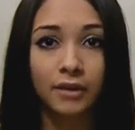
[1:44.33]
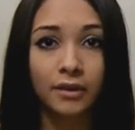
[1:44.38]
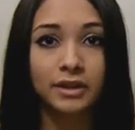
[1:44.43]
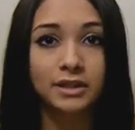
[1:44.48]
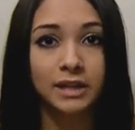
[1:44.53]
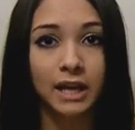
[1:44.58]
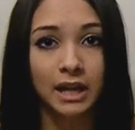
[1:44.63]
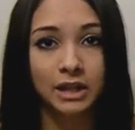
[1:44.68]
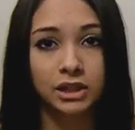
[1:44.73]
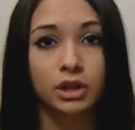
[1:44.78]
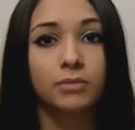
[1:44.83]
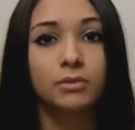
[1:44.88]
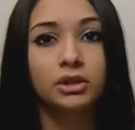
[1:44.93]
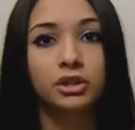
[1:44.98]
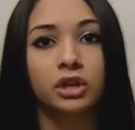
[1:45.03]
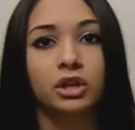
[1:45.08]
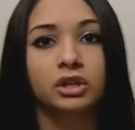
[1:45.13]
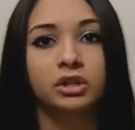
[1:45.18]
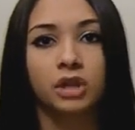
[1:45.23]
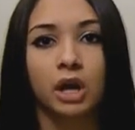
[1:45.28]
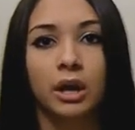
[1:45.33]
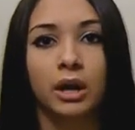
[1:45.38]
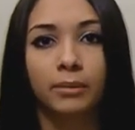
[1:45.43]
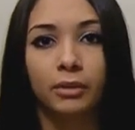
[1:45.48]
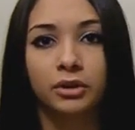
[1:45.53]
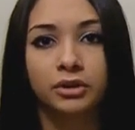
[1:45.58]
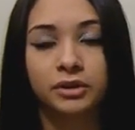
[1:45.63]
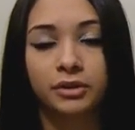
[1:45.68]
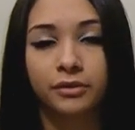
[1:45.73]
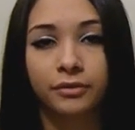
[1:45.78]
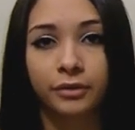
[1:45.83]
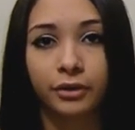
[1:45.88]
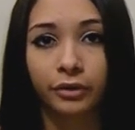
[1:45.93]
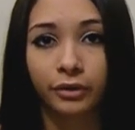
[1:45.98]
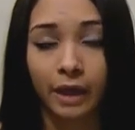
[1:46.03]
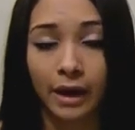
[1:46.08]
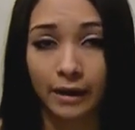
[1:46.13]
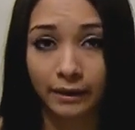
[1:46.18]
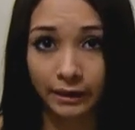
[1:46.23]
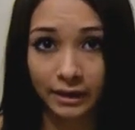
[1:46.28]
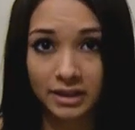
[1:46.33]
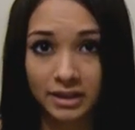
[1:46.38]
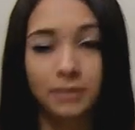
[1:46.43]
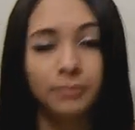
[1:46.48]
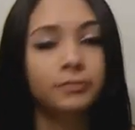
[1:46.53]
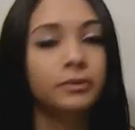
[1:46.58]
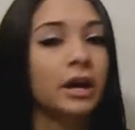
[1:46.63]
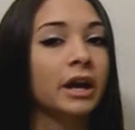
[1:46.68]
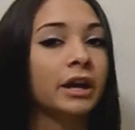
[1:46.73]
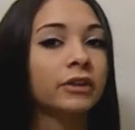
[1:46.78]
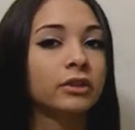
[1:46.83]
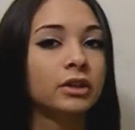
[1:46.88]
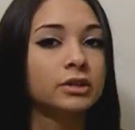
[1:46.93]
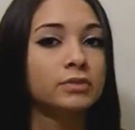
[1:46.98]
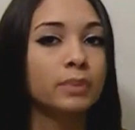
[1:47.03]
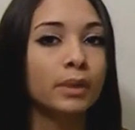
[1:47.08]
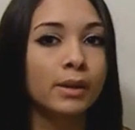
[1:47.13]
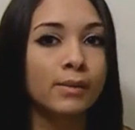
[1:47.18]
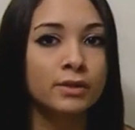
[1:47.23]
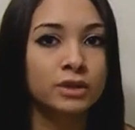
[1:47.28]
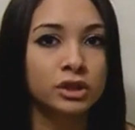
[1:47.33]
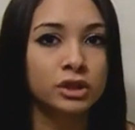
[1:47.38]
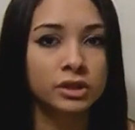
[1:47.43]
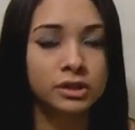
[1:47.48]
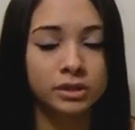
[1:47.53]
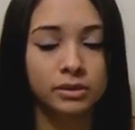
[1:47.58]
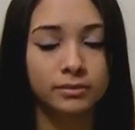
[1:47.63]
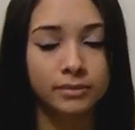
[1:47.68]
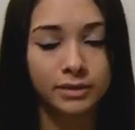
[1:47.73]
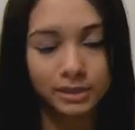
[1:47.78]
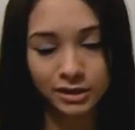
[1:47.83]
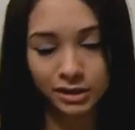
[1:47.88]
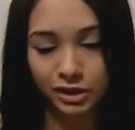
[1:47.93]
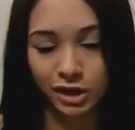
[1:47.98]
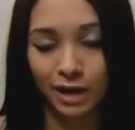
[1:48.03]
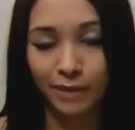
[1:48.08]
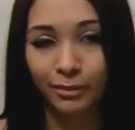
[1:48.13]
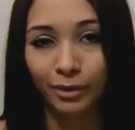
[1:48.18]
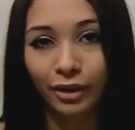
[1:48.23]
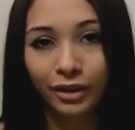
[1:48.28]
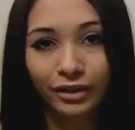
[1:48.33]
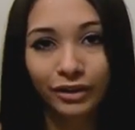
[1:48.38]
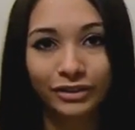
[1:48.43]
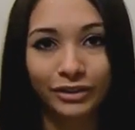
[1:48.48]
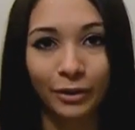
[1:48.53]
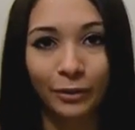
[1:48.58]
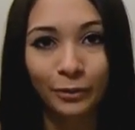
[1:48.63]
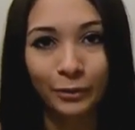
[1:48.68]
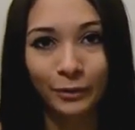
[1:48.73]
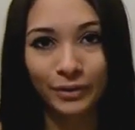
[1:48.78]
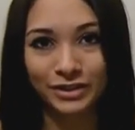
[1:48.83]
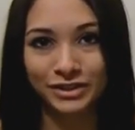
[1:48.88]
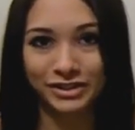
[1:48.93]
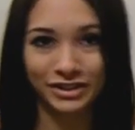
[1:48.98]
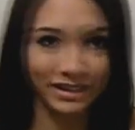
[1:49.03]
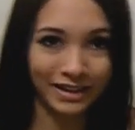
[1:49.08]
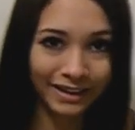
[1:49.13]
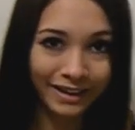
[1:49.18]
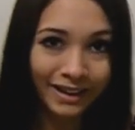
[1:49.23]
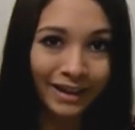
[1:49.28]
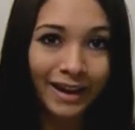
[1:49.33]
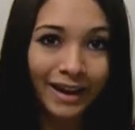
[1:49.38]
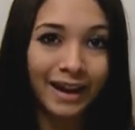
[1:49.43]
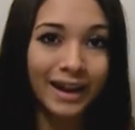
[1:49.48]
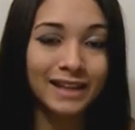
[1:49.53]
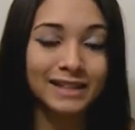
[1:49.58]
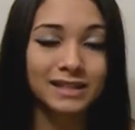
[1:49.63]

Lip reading: This gets your Mystic Shrine Balls to the field. And yes, the deck does play Mystic Shrine Ball. Don't question it.